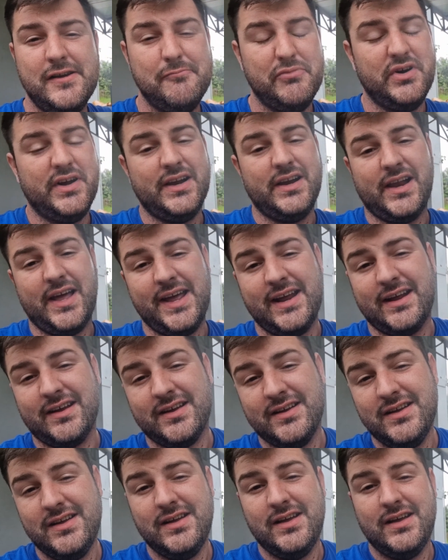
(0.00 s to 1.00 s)
but like
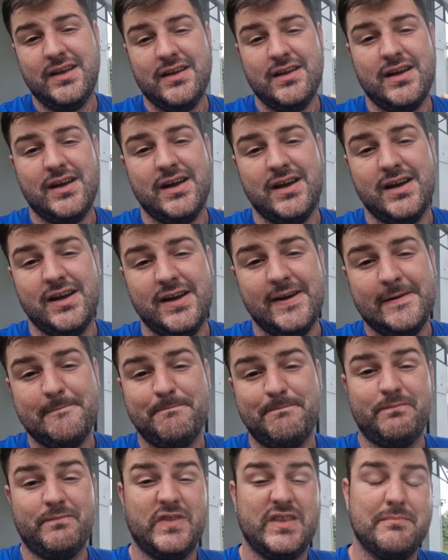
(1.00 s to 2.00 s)
uh,
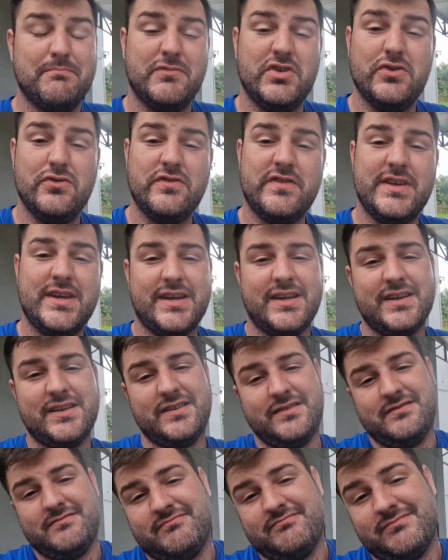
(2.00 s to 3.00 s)
the music,
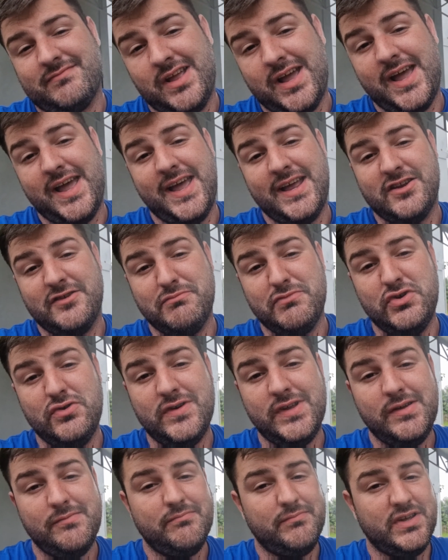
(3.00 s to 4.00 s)
I had to mute
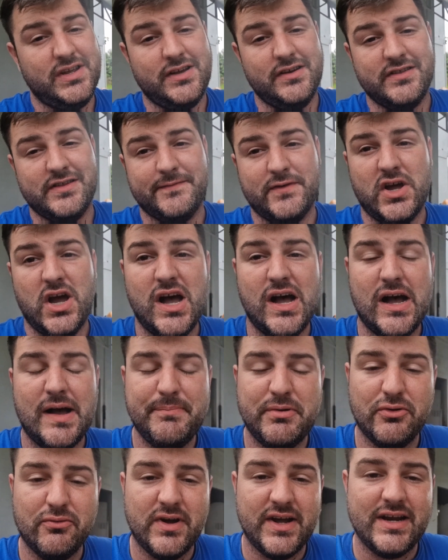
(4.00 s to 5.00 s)
it because of
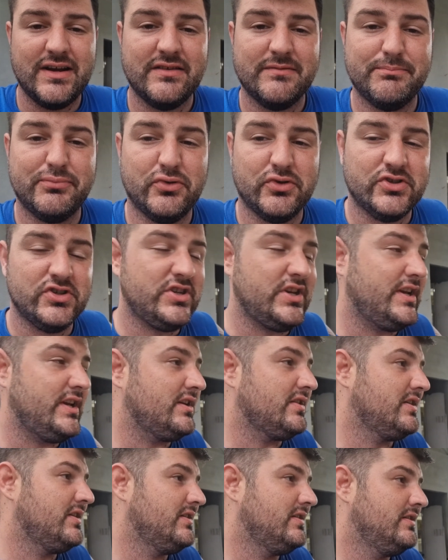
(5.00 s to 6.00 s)
copyright
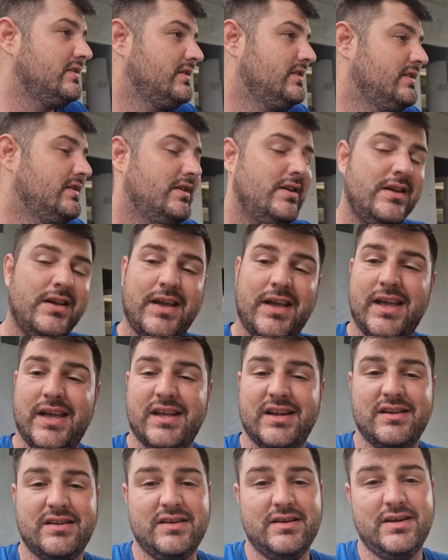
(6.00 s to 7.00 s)
bullshit.
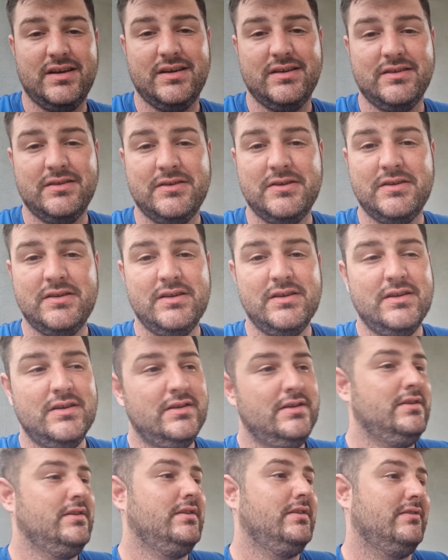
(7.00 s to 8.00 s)
And uh,
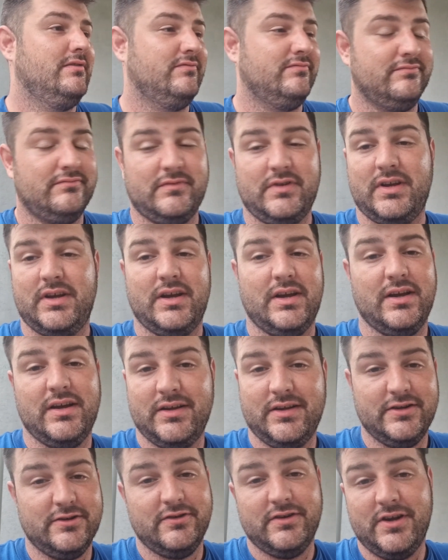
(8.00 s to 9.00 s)
uh, I
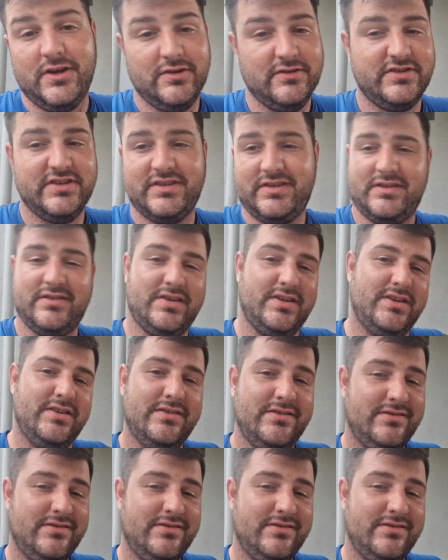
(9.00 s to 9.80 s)
don't know, just...